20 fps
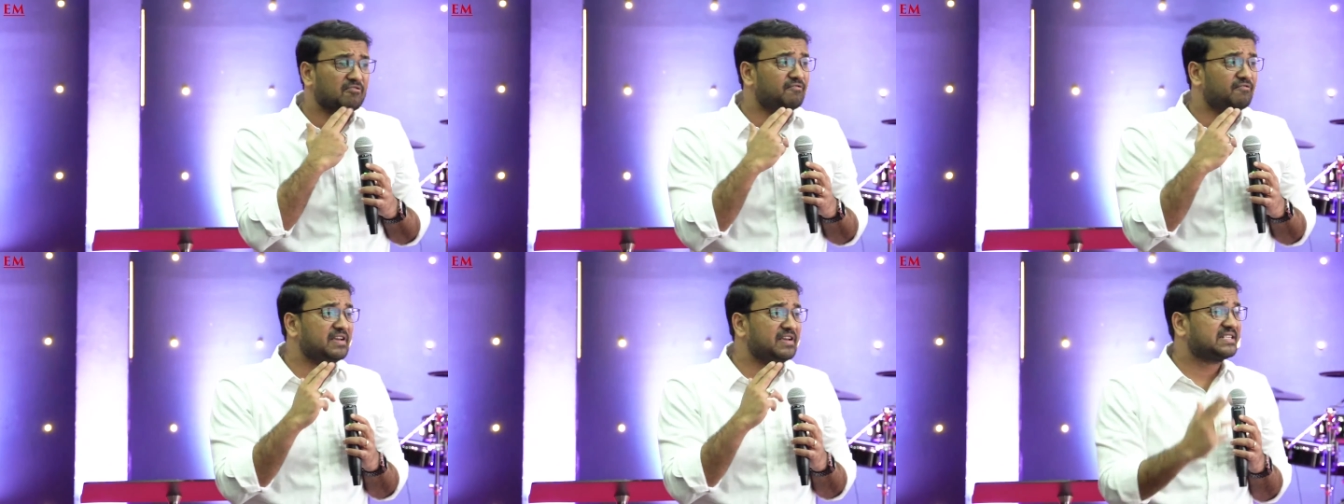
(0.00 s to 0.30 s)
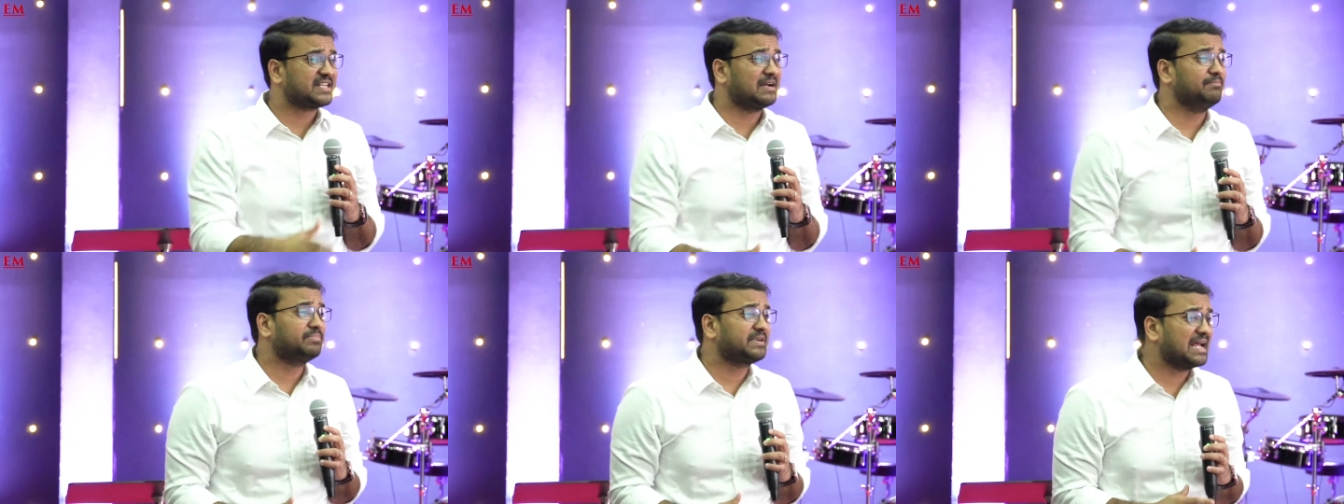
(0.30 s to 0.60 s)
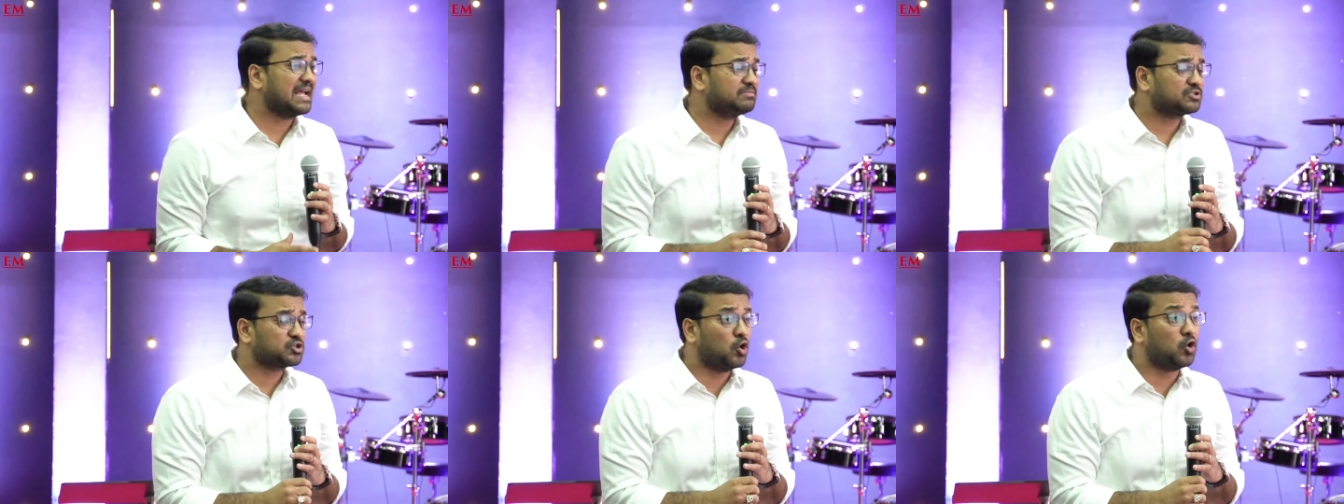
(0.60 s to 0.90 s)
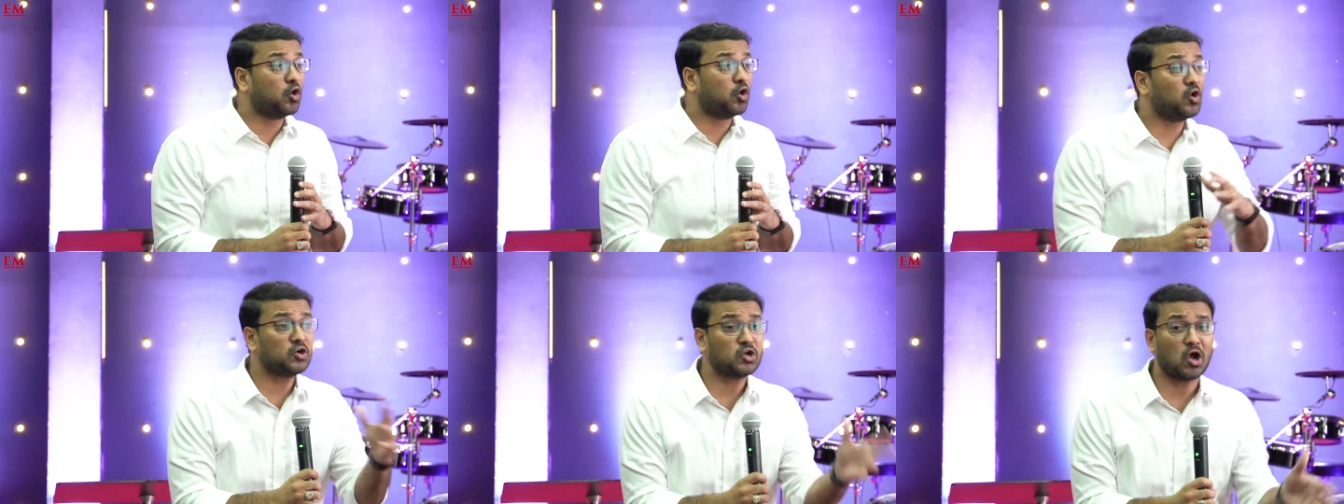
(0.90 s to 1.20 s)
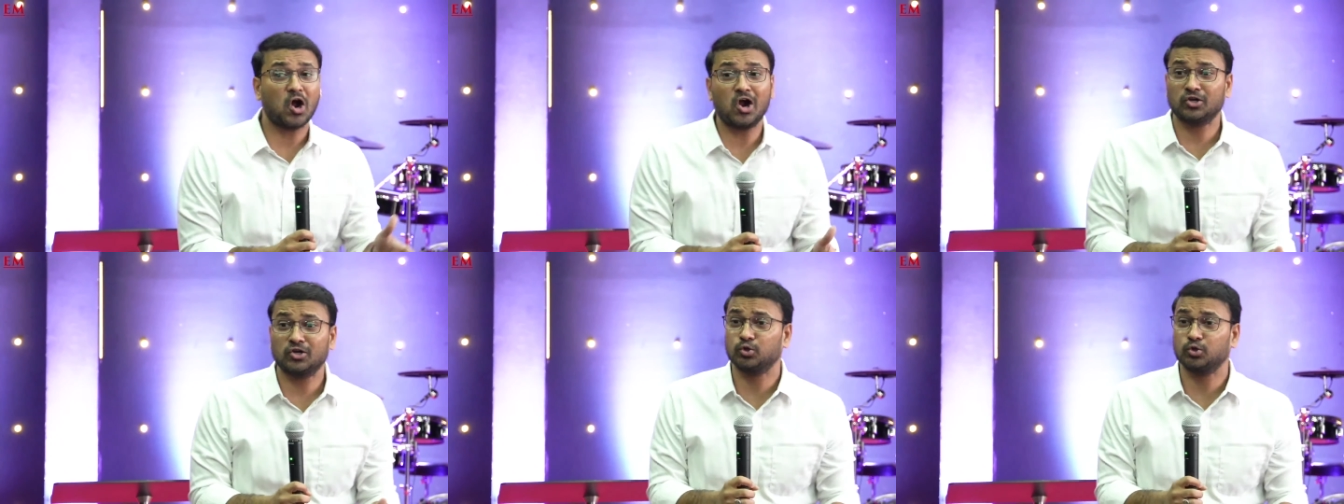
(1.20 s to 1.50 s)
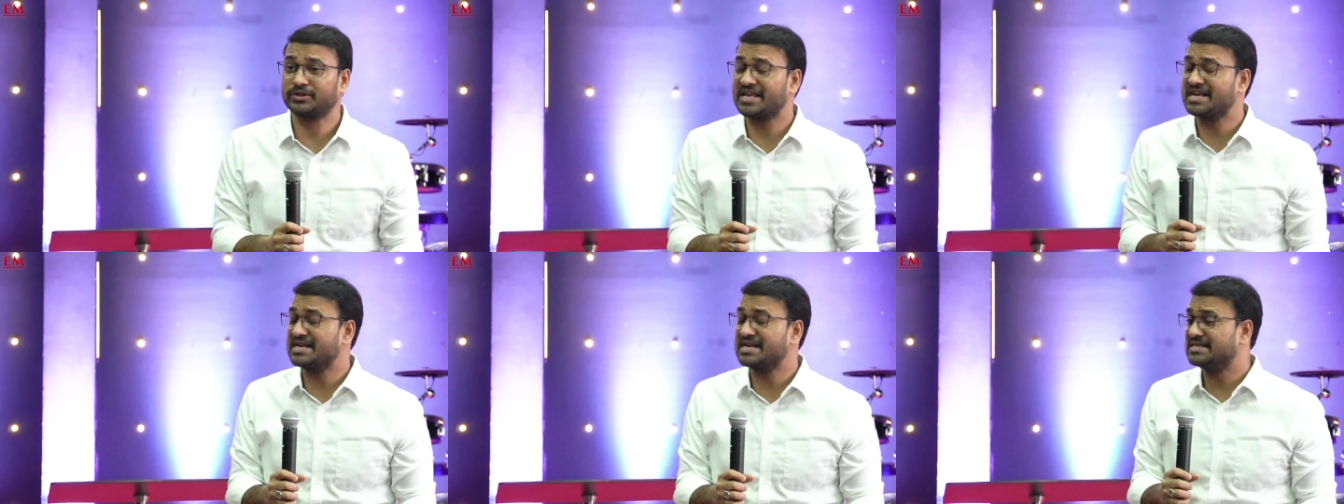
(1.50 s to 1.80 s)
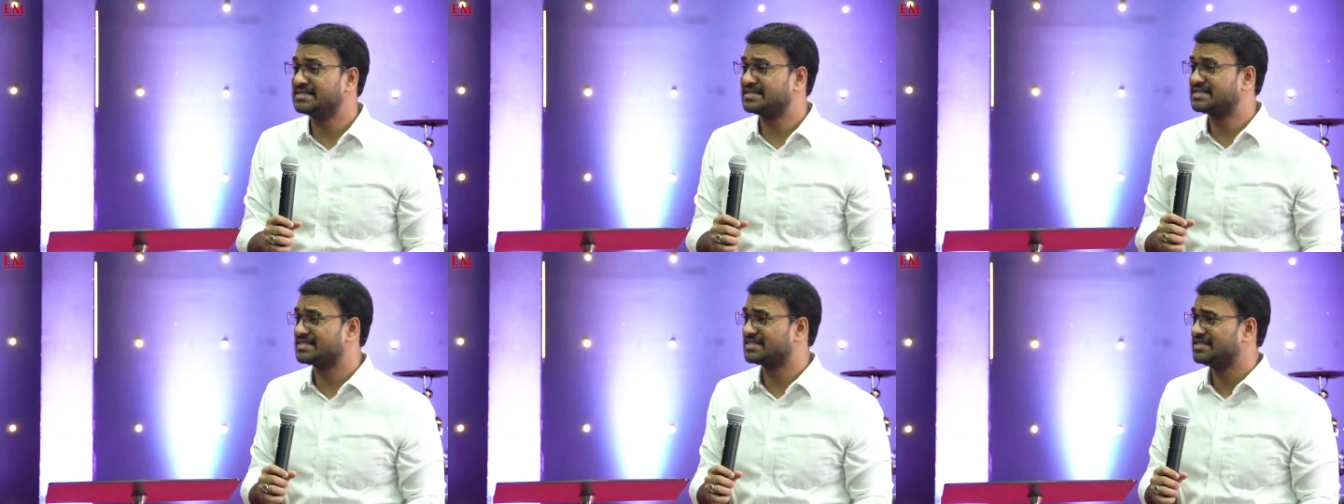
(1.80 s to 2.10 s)
we sometimes hold on to
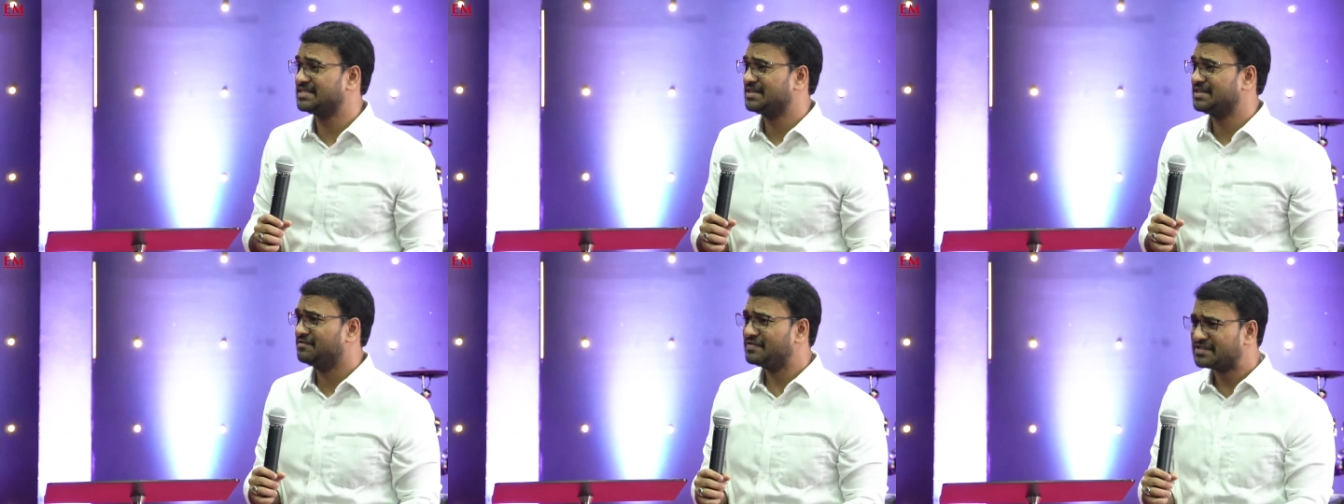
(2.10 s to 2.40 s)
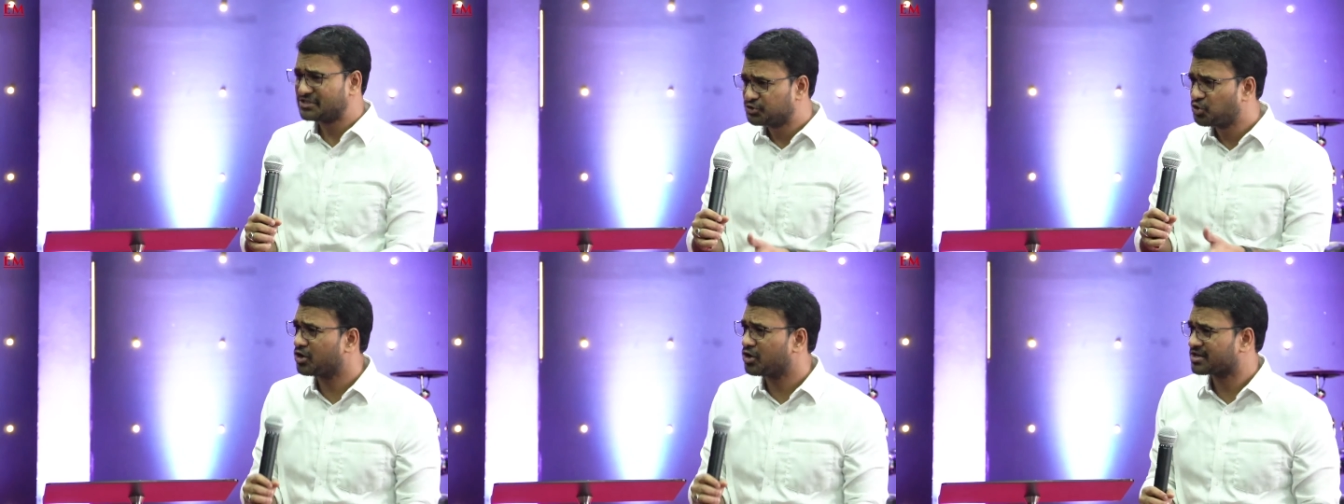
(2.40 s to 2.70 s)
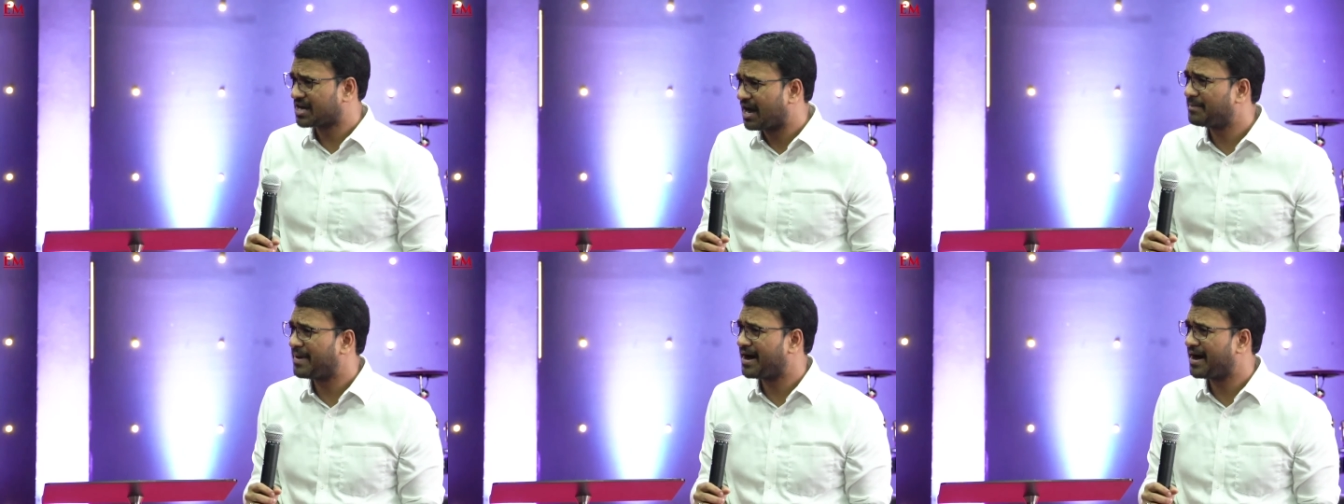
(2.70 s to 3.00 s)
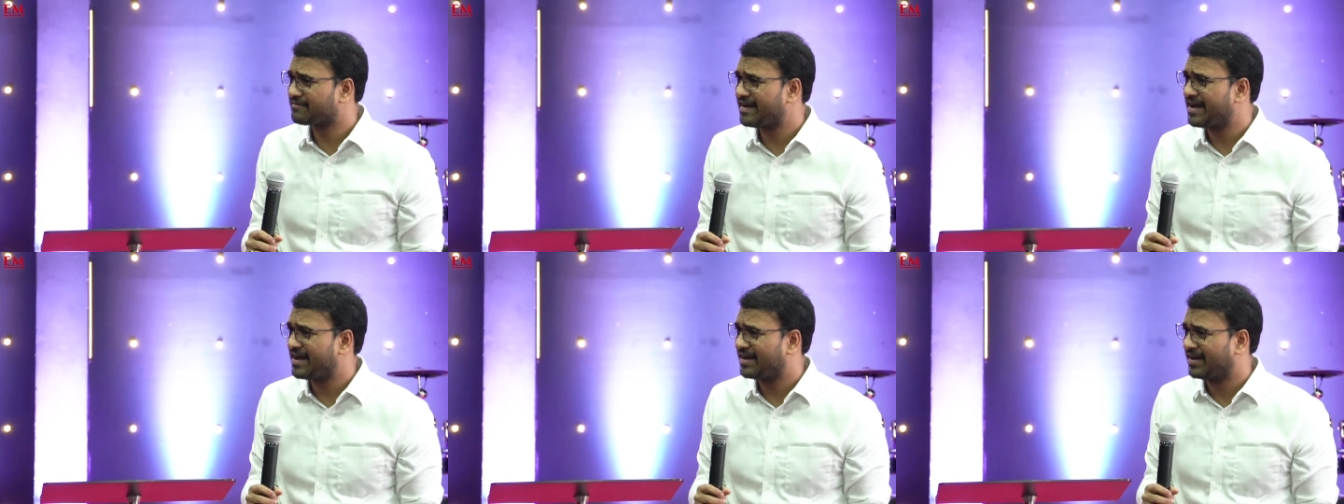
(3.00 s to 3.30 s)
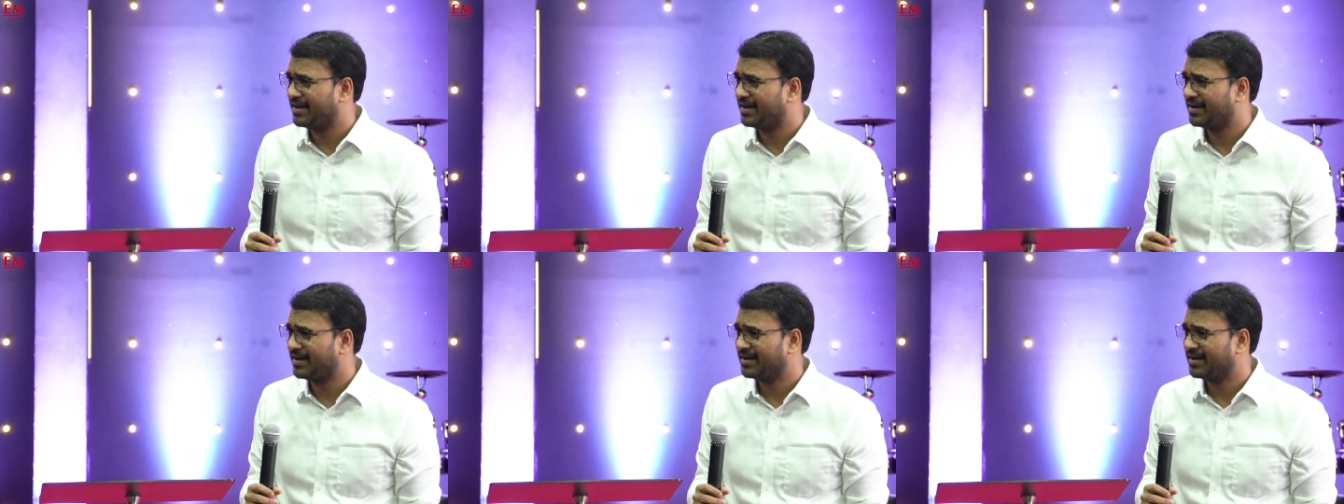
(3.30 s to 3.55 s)
things which don't come our way.